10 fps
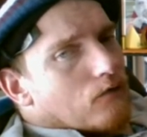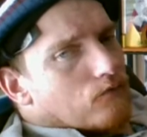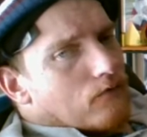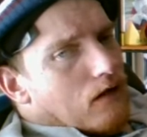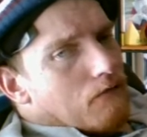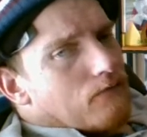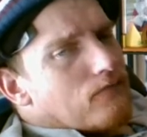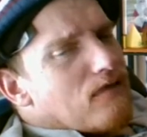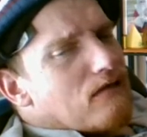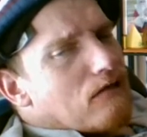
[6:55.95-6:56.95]
So
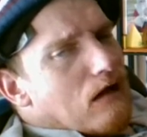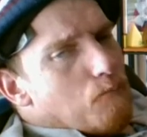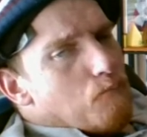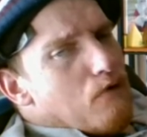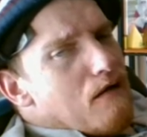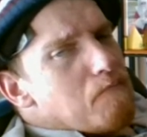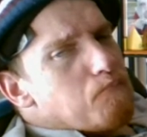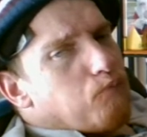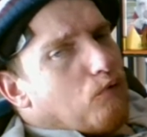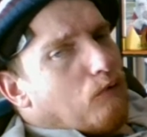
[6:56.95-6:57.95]
the
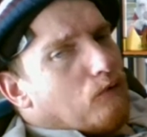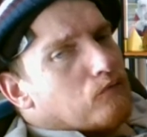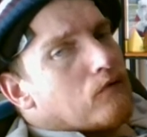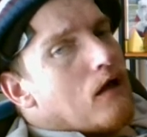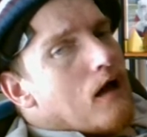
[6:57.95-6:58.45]
meatballs